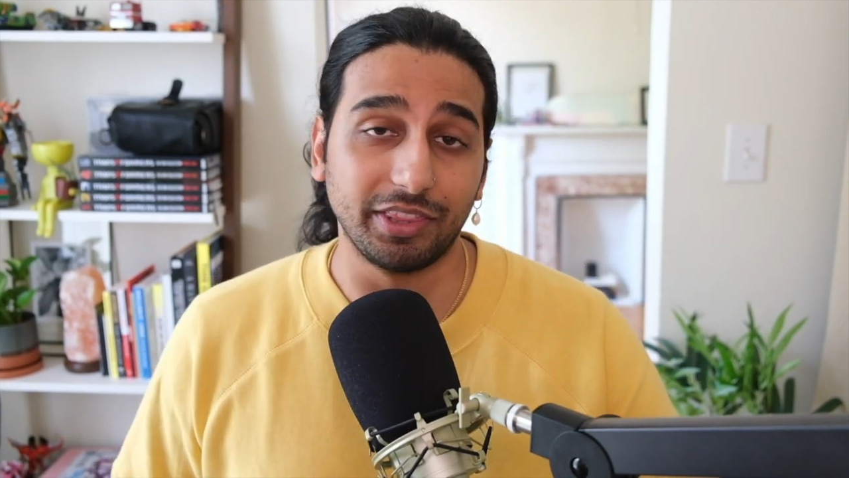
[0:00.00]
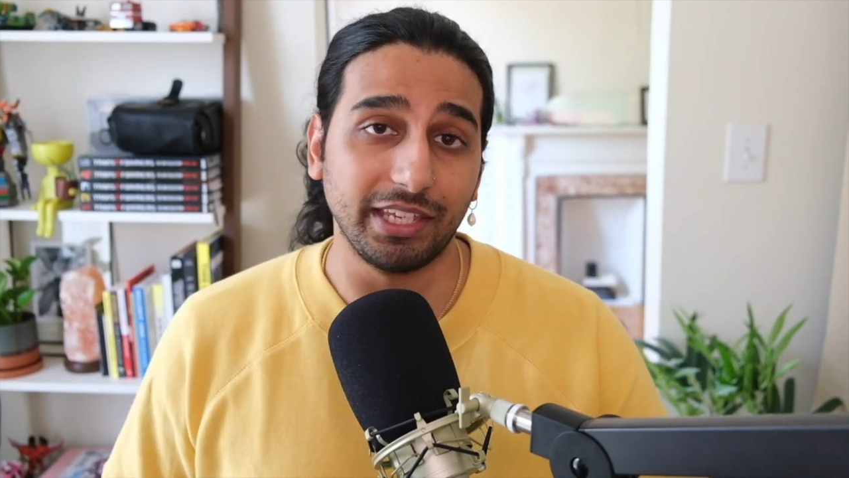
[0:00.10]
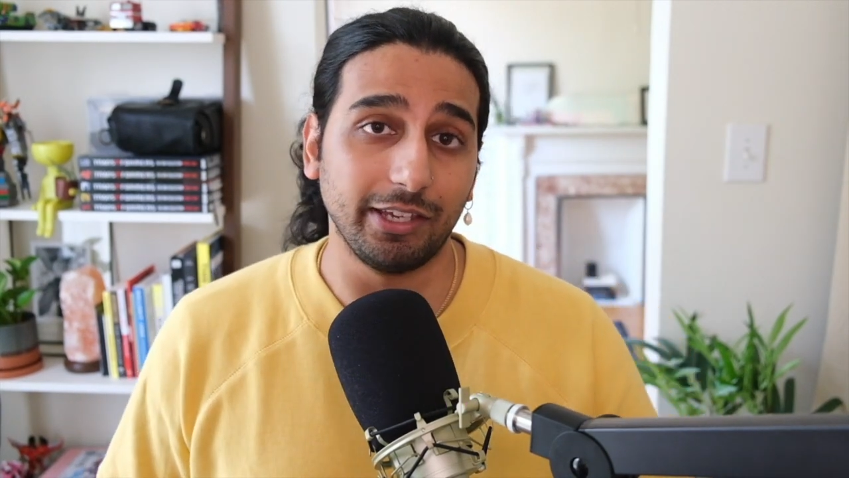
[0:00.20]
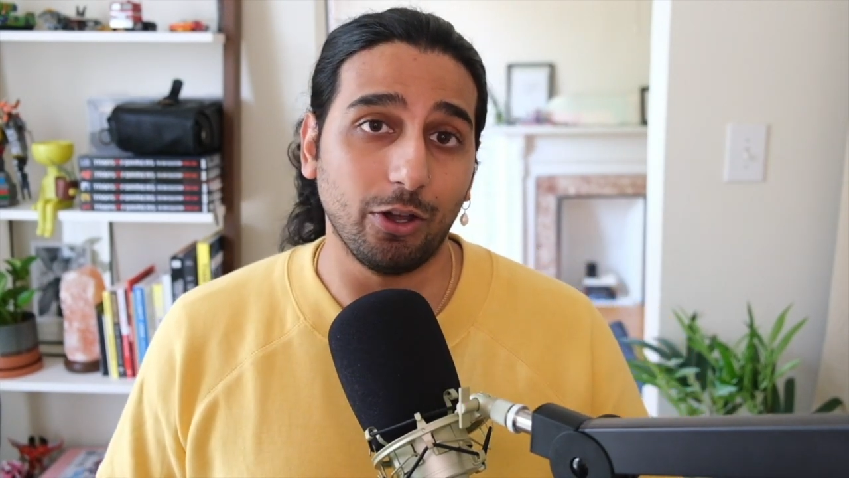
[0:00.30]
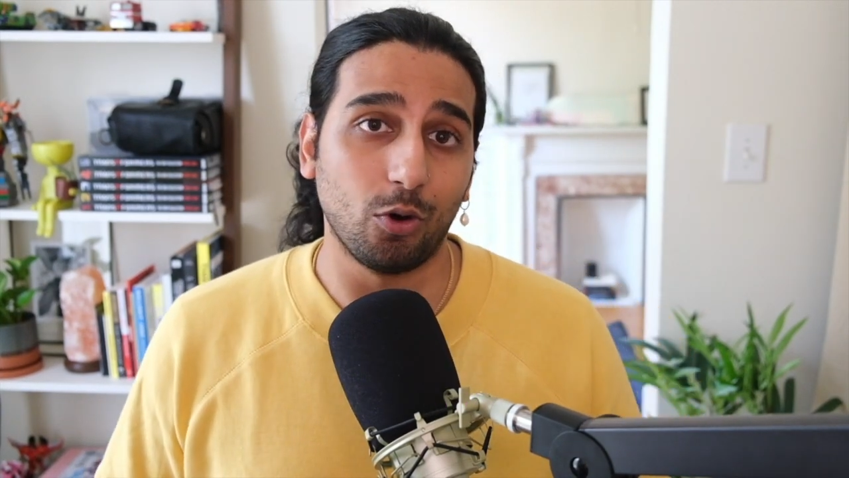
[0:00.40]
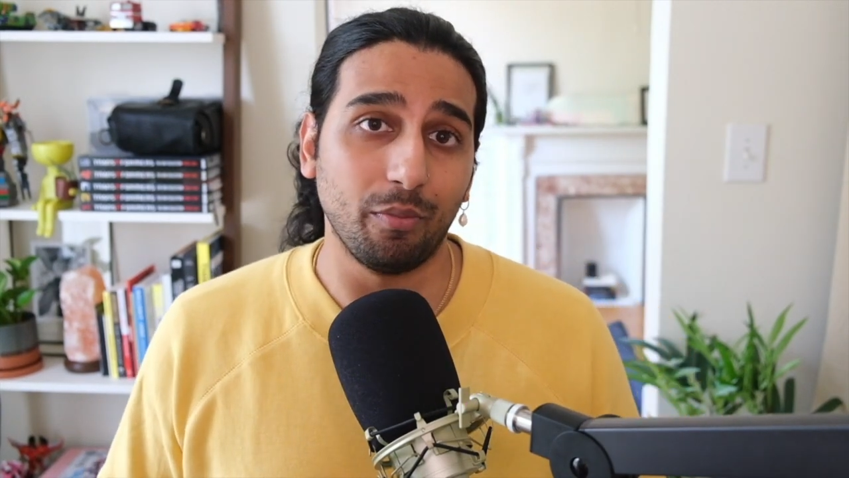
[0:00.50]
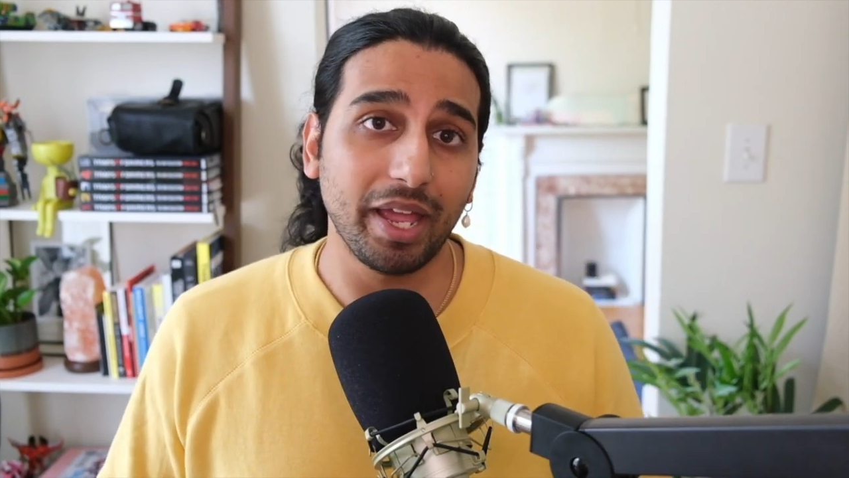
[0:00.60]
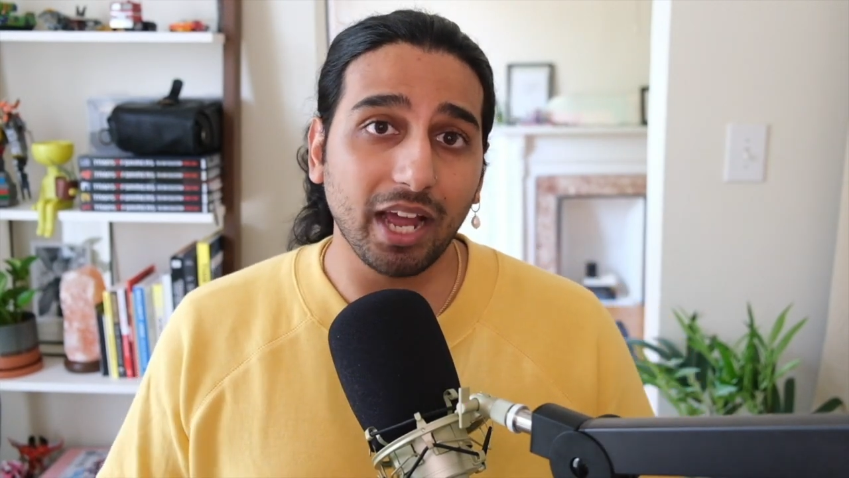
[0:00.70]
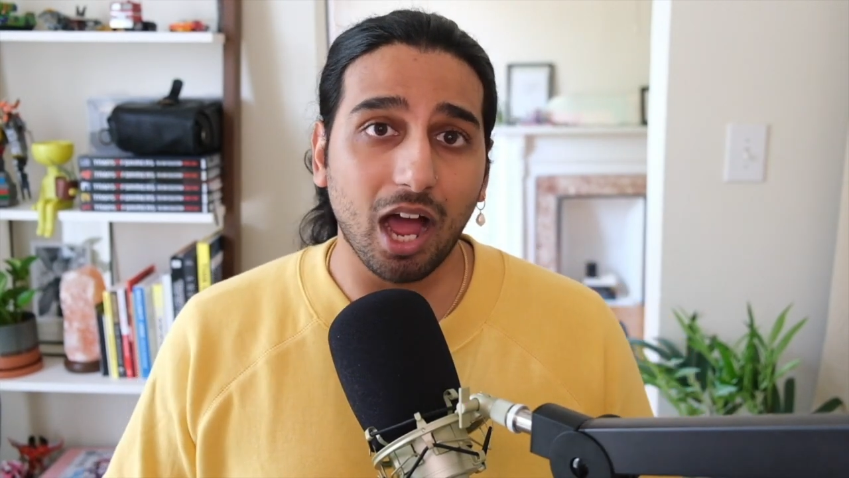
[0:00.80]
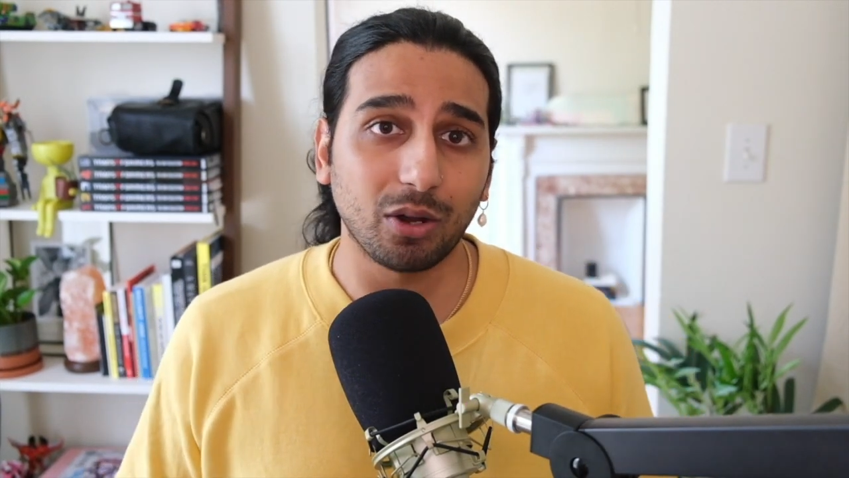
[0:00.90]
the
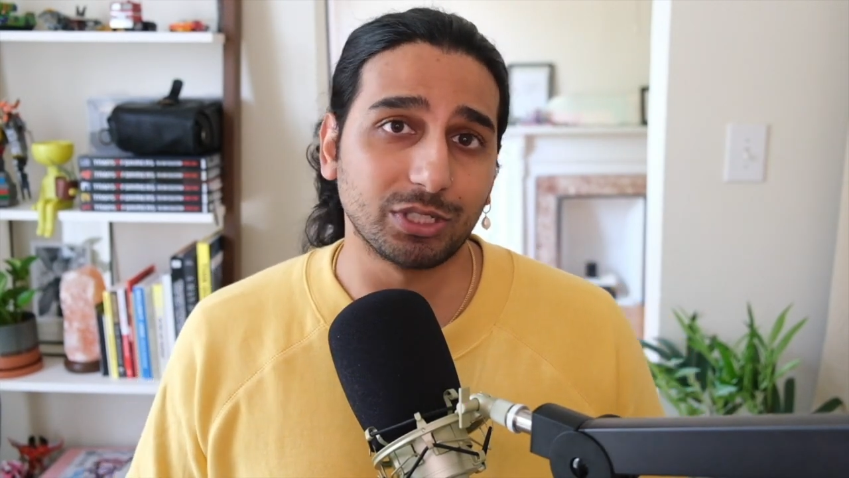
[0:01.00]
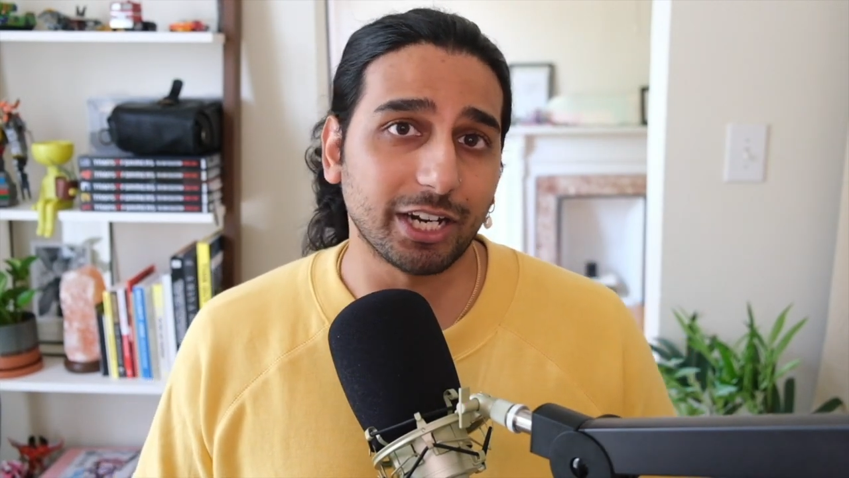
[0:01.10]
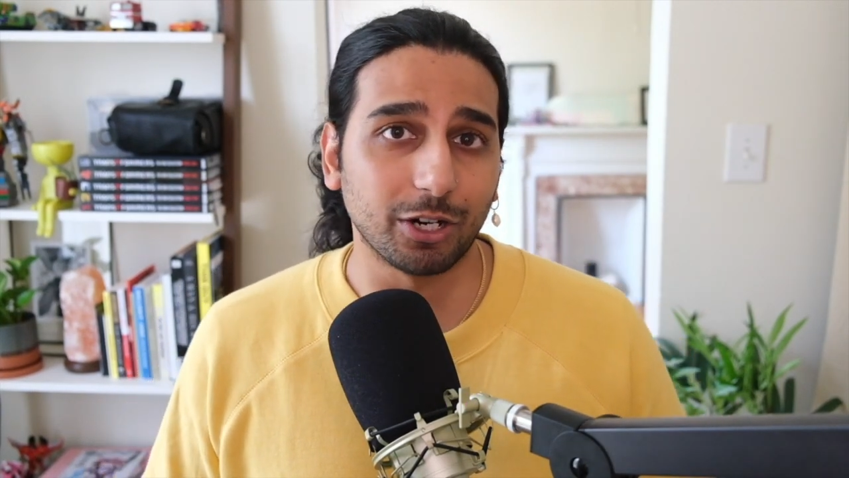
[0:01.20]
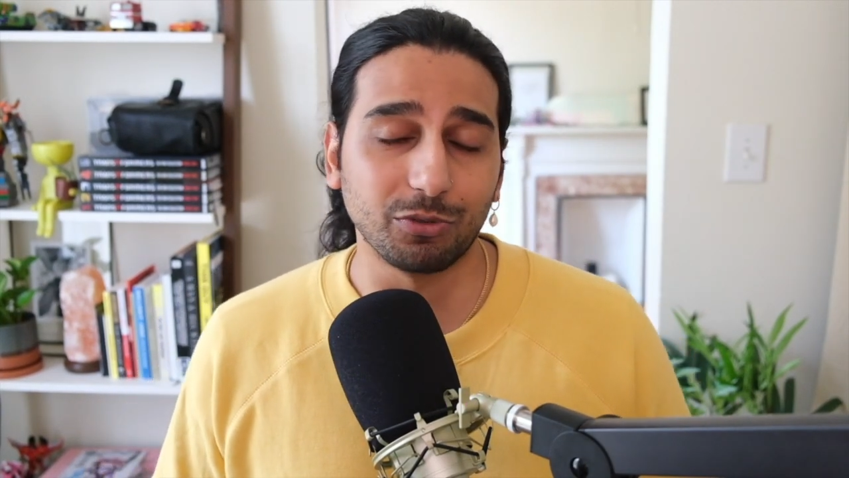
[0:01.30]
Omega Aqua Terra,